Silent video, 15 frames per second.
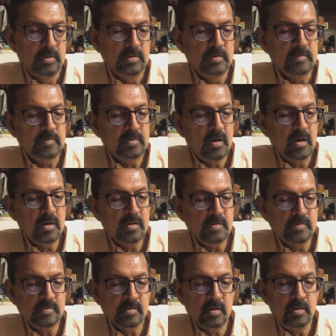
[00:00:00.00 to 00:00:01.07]
The
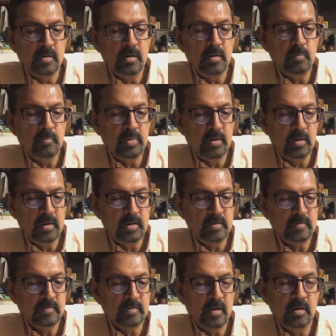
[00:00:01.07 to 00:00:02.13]
scars are
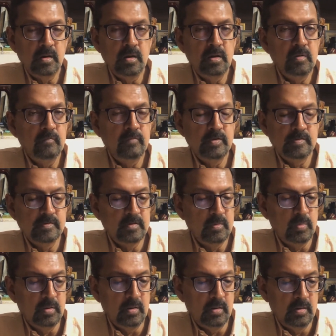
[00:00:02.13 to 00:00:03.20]
numberless and
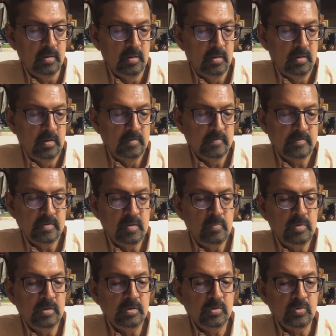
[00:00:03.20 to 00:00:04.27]
invisible,
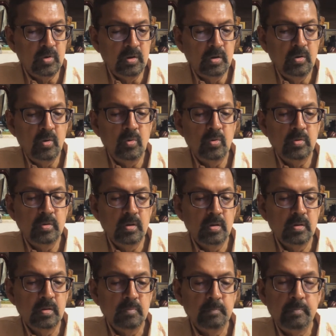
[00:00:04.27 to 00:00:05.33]
seeming to ignore
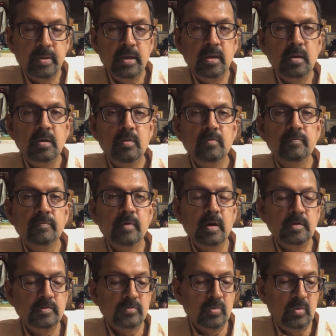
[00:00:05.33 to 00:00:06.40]
the pain of
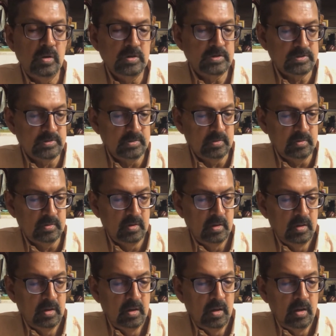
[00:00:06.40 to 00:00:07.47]
isolation.
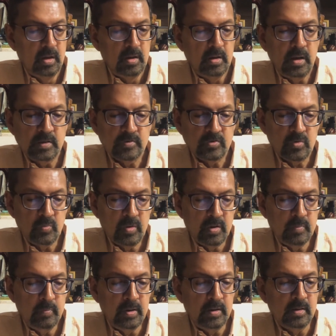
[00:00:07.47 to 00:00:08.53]
Next to
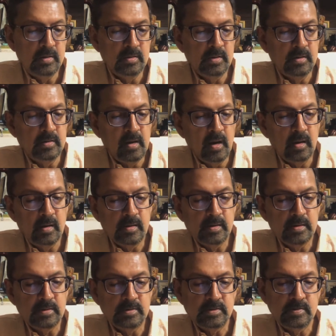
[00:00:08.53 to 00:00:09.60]
my bed, the dull
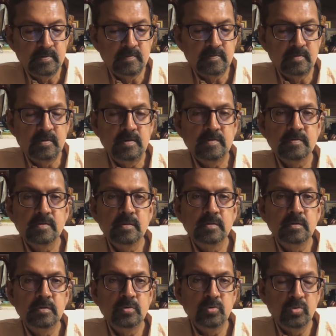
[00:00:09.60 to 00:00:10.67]
curtains
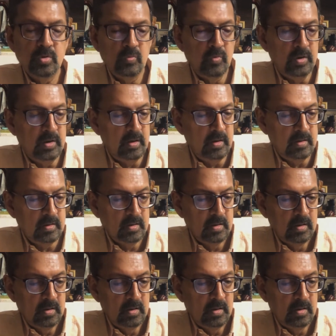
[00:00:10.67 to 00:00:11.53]
listen to the wind.